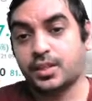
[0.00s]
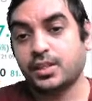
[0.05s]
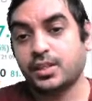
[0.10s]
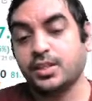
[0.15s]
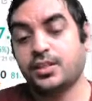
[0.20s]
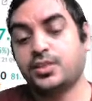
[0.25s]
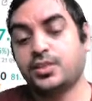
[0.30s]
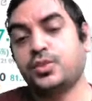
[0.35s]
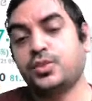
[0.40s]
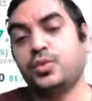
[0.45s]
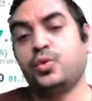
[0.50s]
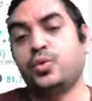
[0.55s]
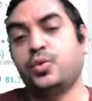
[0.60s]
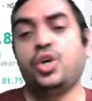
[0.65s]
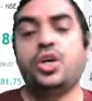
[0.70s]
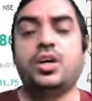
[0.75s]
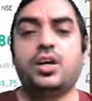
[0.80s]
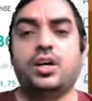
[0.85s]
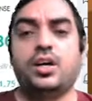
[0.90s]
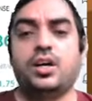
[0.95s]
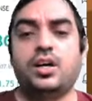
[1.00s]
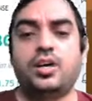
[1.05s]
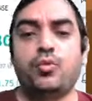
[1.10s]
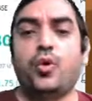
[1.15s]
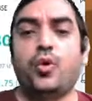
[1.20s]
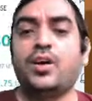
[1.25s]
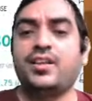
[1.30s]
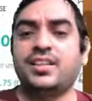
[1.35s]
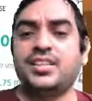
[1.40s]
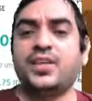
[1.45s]
So
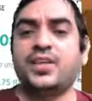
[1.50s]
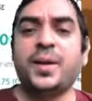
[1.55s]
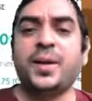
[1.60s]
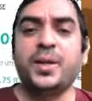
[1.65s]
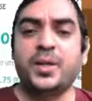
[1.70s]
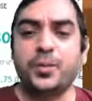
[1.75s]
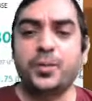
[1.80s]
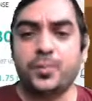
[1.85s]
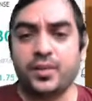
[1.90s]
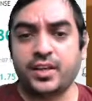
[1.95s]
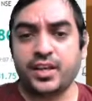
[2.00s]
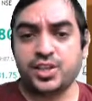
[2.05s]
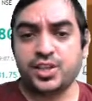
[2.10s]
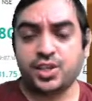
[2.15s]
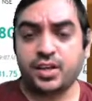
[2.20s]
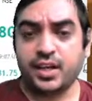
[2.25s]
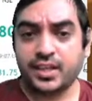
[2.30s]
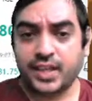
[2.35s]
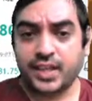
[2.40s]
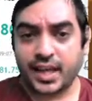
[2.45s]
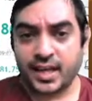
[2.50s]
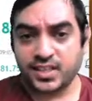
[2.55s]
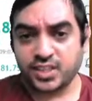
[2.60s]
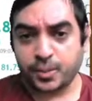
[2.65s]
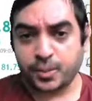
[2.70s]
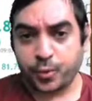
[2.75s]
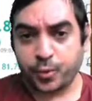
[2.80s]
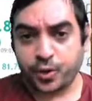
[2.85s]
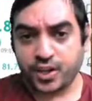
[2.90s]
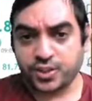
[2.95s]
what is our interpretation? And current
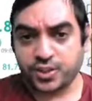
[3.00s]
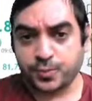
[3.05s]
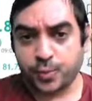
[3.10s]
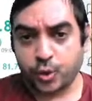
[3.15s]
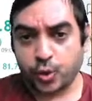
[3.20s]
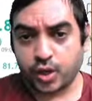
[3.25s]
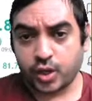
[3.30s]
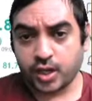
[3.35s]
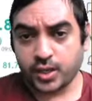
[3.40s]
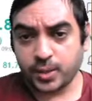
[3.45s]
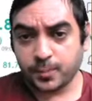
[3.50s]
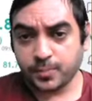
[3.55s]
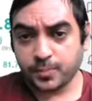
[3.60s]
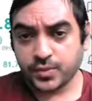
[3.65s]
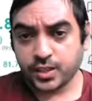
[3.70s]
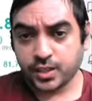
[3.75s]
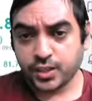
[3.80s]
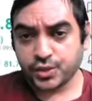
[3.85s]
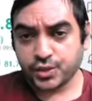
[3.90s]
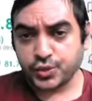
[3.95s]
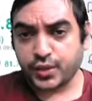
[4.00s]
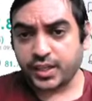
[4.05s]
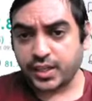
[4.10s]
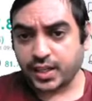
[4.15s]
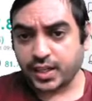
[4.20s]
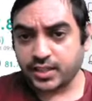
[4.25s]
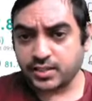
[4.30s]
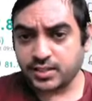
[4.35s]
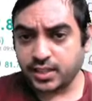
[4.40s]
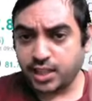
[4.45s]
support is broken. So it
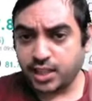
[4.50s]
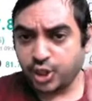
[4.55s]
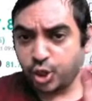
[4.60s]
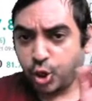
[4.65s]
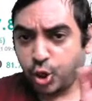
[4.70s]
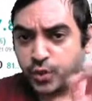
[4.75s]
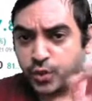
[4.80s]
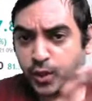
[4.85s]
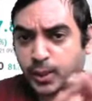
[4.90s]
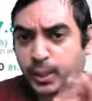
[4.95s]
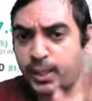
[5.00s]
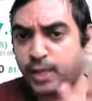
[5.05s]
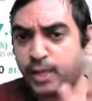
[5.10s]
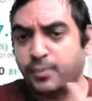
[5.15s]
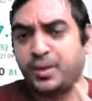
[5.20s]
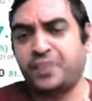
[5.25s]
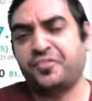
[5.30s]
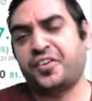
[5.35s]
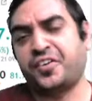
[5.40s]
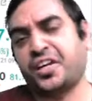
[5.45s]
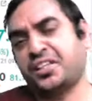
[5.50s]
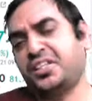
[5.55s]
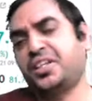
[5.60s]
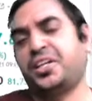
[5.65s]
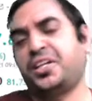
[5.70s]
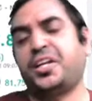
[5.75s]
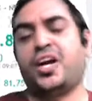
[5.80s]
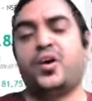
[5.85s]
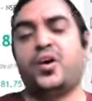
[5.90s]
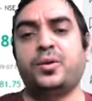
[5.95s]
can still go down a little bit further
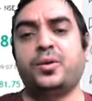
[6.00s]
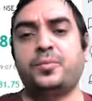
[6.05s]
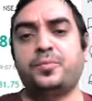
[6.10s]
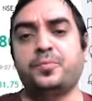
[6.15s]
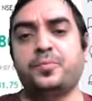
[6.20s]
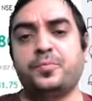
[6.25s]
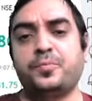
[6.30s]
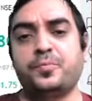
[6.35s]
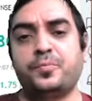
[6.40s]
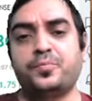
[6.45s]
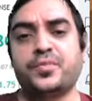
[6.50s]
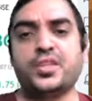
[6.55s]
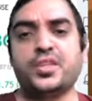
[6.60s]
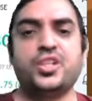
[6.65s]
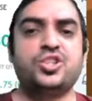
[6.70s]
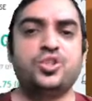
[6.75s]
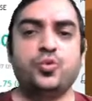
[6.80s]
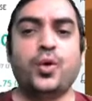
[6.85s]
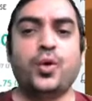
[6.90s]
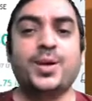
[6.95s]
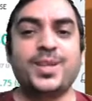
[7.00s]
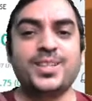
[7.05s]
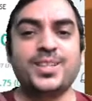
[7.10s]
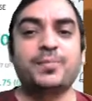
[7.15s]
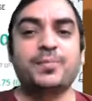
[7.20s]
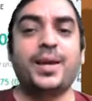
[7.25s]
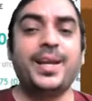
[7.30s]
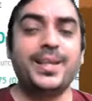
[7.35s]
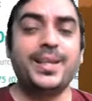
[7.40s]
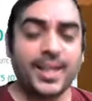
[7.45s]
down. So what is
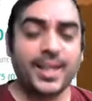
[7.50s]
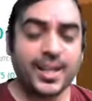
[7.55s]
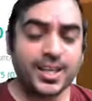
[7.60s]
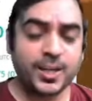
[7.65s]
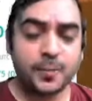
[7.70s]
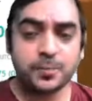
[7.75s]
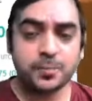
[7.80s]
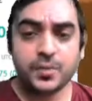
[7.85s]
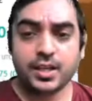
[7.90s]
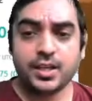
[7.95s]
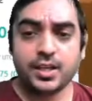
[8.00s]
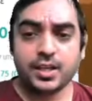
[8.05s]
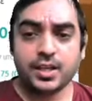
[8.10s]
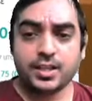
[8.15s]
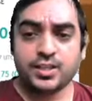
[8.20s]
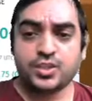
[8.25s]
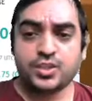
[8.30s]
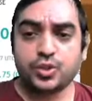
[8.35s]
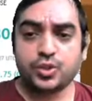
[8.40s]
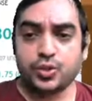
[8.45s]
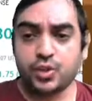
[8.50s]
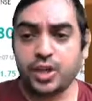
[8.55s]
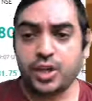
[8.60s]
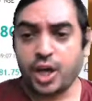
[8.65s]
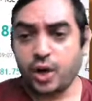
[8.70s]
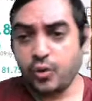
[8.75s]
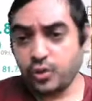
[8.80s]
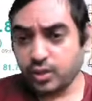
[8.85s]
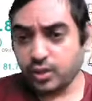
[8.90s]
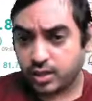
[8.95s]
my take? So
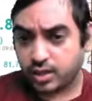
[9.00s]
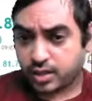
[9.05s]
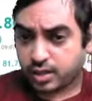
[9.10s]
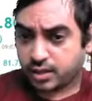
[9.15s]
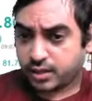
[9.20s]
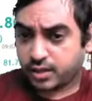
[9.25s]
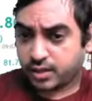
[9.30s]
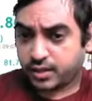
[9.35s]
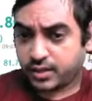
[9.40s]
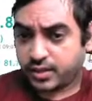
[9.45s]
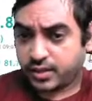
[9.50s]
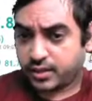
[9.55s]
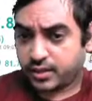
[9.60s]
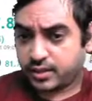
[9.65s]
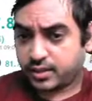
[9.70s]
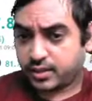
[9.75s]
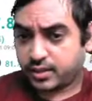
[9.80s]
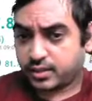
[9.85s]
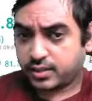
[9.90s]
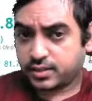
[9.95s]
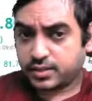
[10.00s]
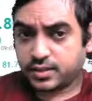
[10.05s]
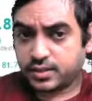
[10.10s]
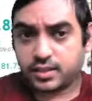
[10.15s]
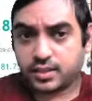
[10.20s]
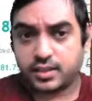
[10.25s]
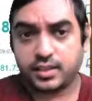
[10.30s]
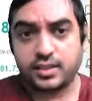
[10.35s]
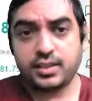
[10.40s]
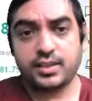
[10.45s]
now
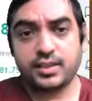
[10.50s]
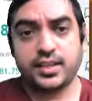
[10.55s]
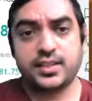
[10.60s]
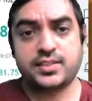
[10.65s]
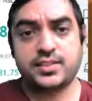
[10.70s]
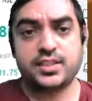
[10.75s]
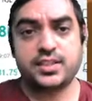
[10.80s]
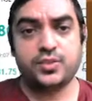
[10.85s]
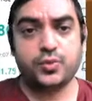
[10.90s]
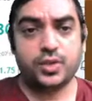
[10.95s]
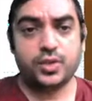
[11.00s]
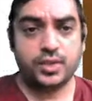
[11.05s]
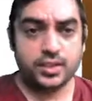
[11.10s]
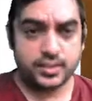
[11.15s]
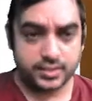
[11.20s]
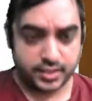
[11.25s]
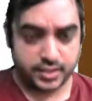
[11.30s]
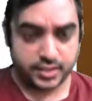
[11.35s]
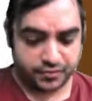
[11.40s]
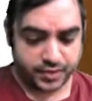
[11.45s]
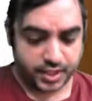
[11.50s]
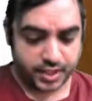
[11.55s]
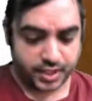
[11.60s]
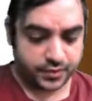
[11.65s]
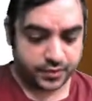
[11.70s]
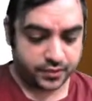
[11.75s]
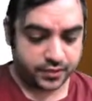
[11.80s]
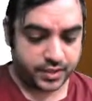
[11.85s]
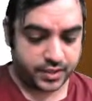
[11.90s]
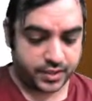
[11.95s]
let's see what is Nifty
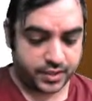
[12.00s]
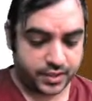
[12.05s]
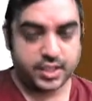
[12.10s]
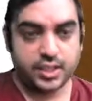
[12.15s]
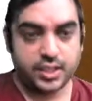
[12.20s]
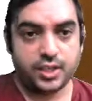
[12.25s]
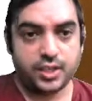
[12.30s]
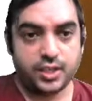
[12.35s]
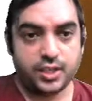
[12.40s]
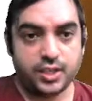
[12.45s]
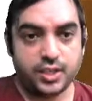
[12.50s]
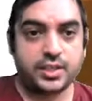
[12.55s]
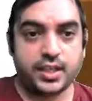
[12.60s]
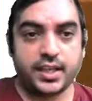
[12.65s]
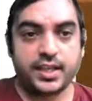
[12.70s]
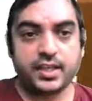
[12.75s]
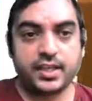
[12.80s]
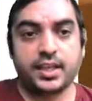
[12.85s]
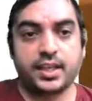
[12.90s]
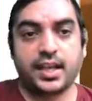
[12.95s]
50 looks like.